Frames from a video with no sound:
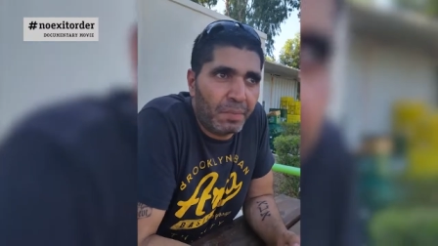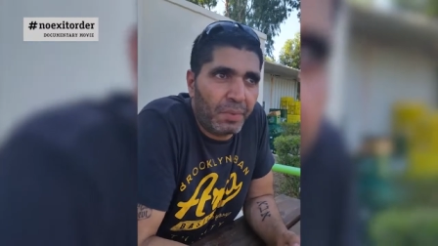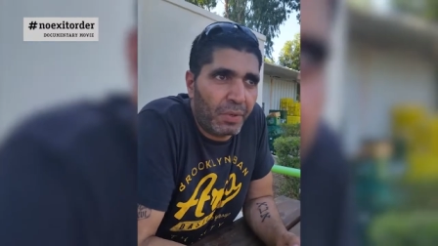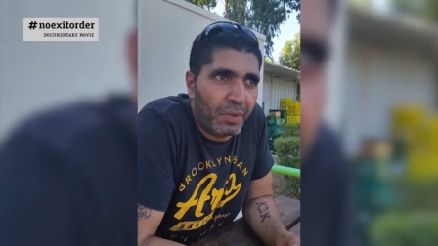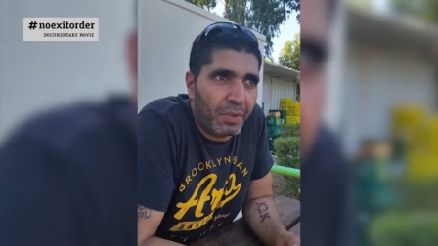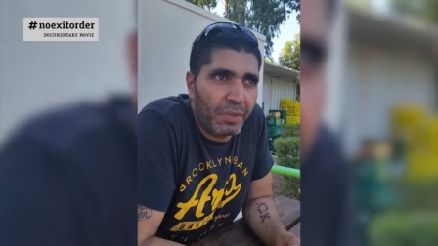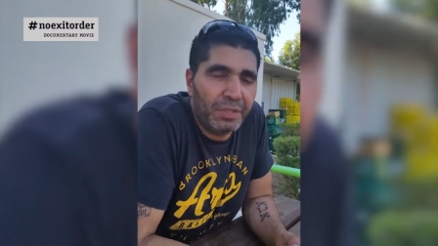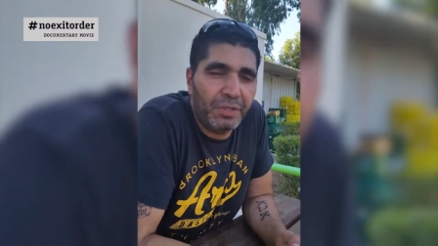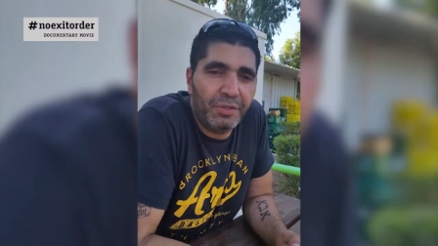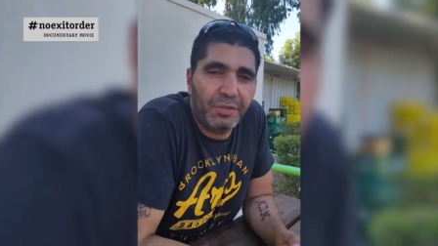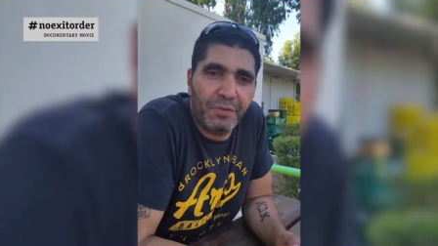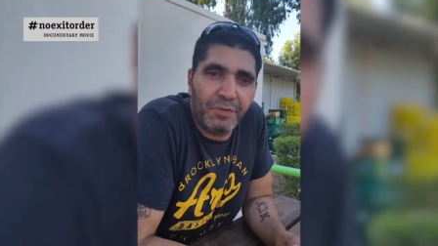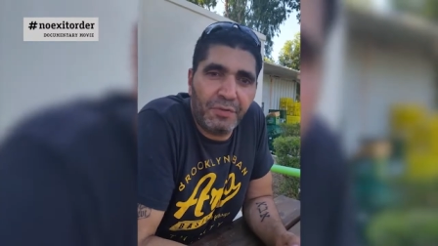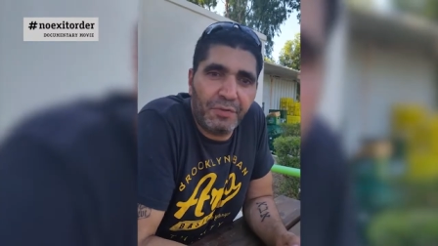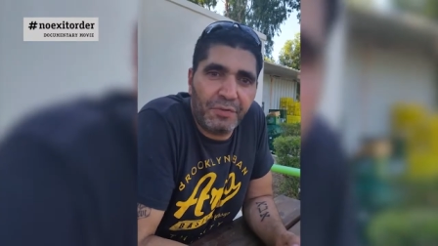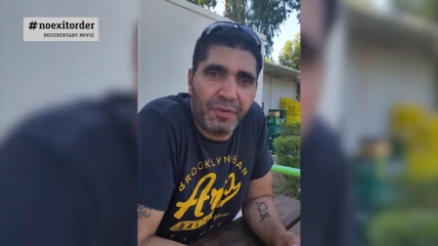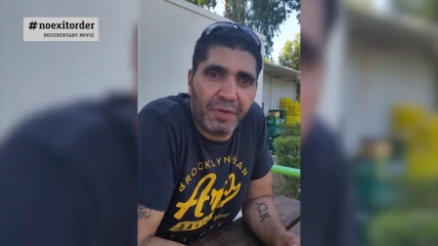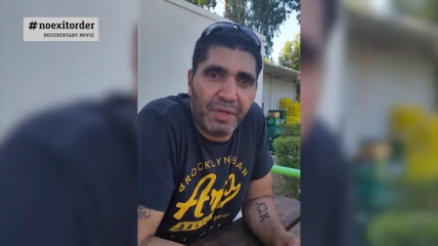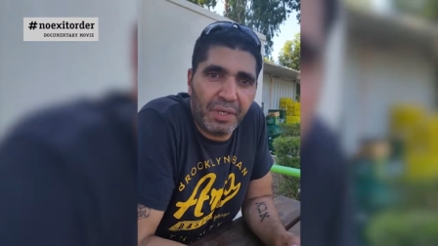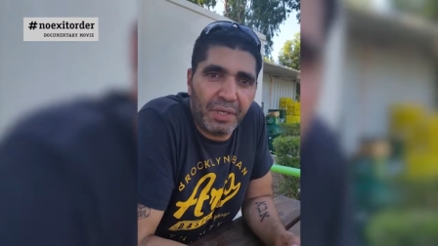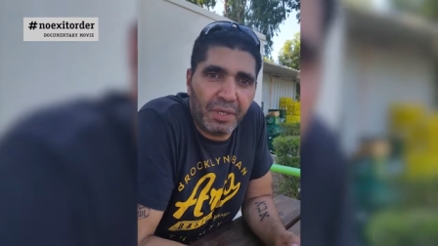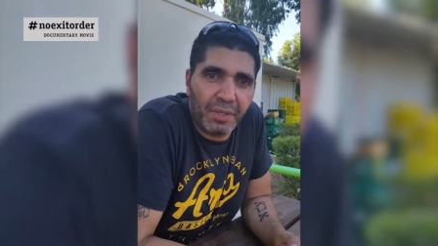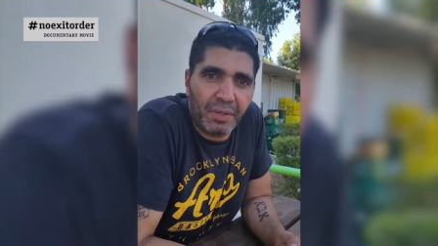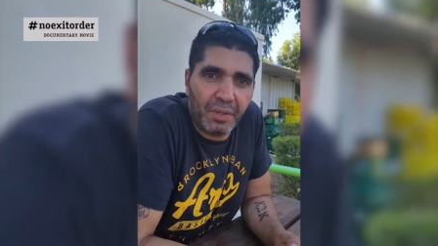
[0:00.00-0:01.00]
isn't it? You're born to
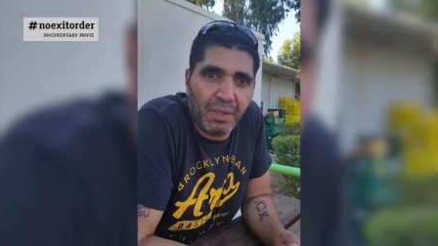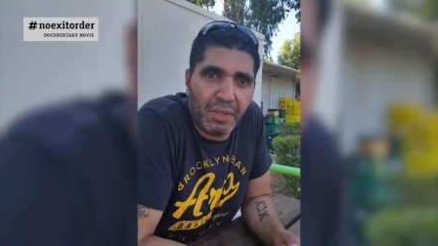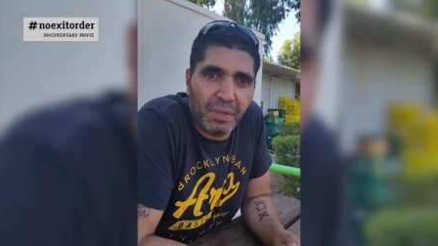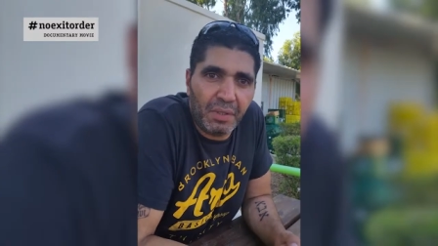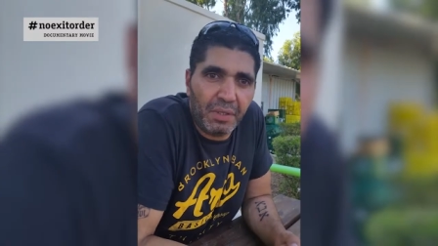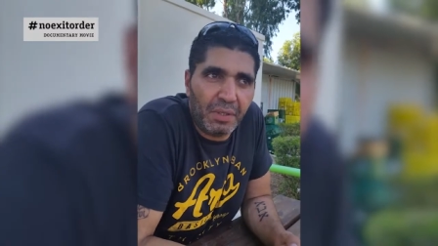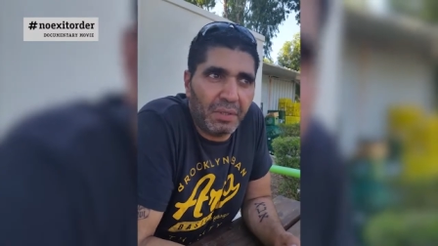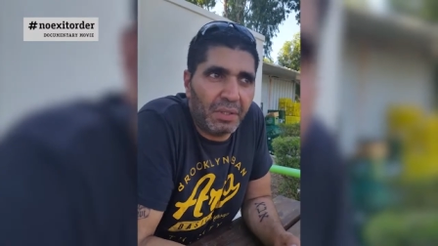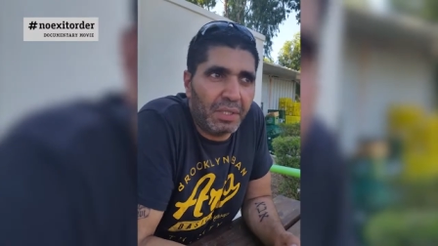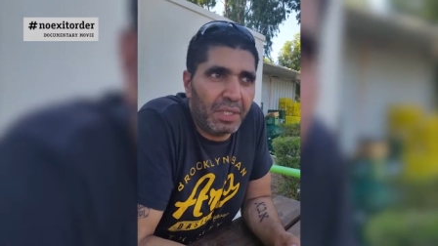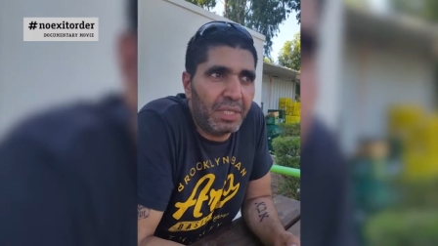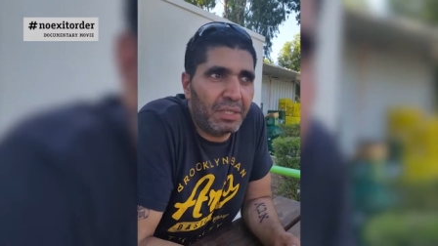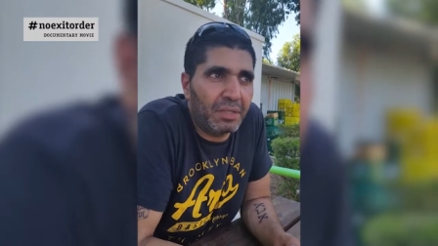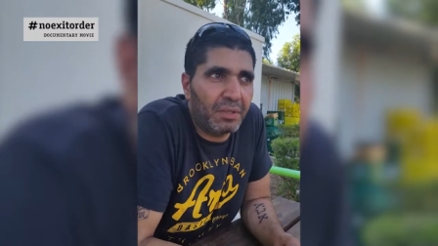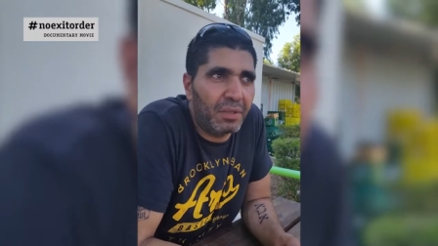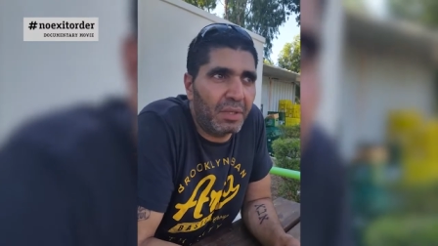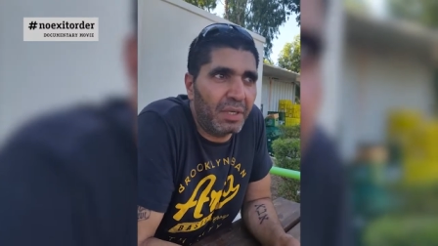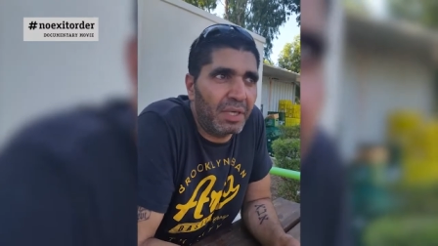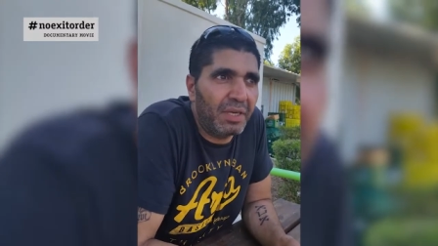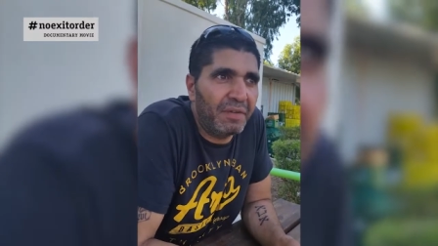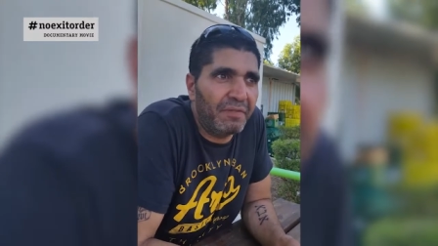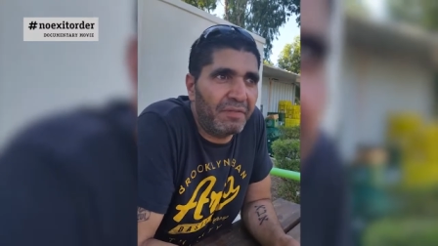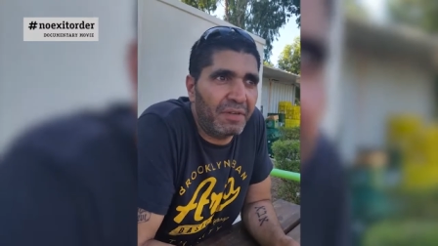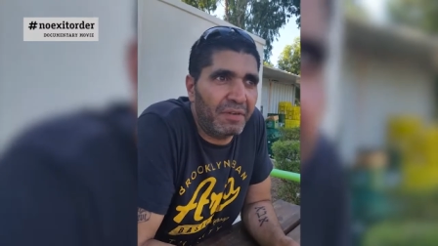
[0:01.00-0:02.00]
fear. You need to
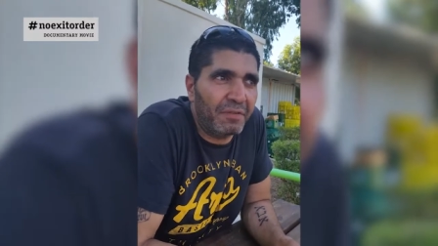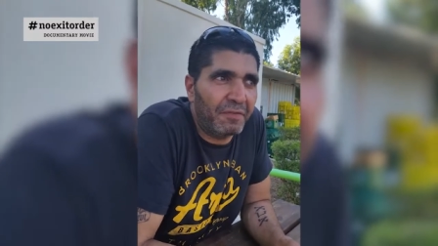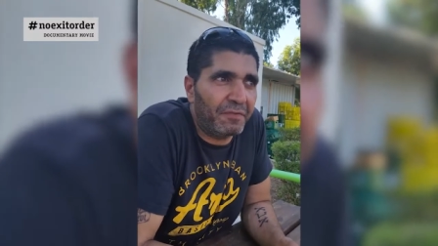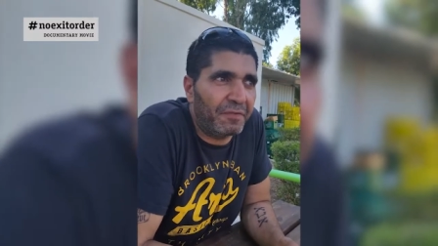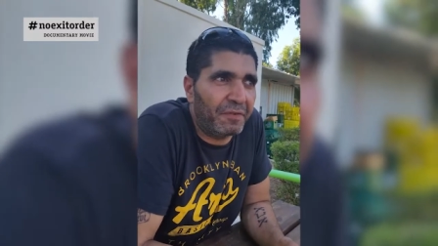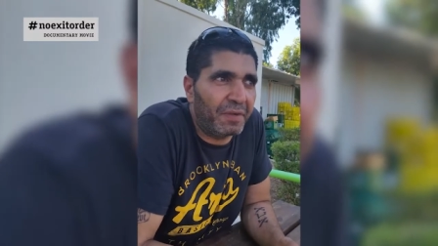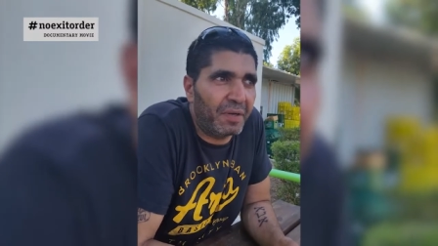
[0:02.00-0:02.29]
live in